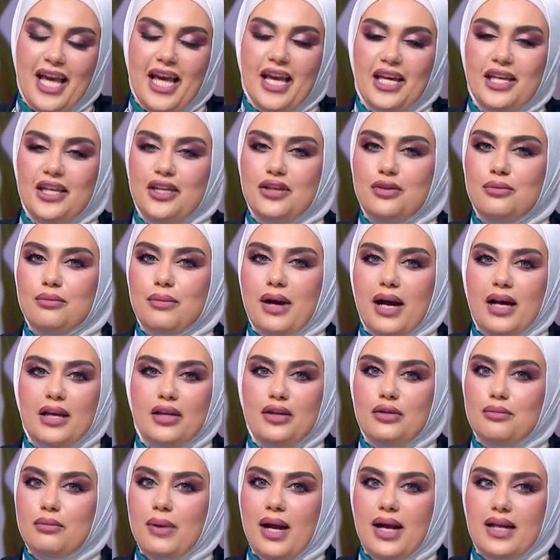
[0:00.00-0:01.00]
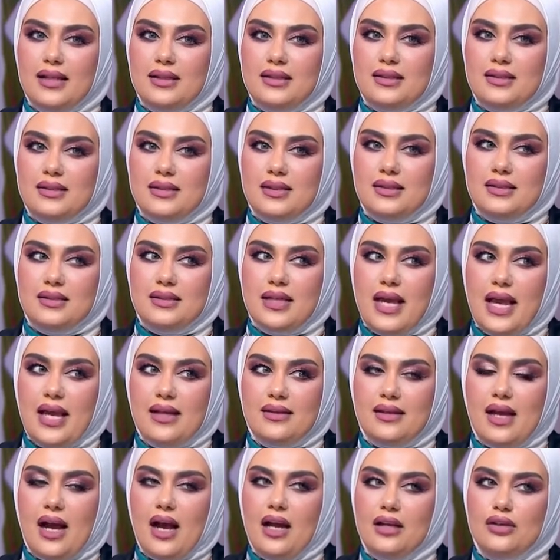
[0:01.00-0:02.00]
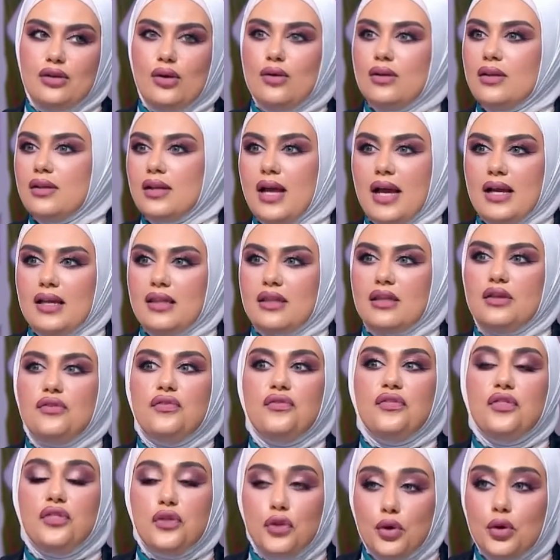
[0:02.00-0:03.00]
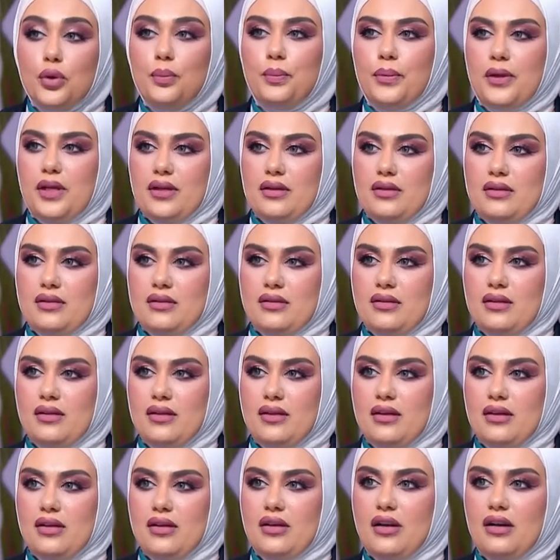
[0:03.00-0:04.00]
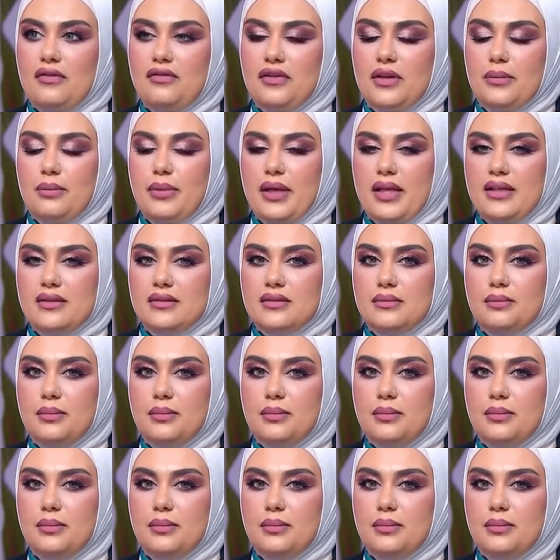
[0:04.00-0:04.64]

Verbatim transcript: you, you might say, I don't like the Ethiopian uh, coffee beans,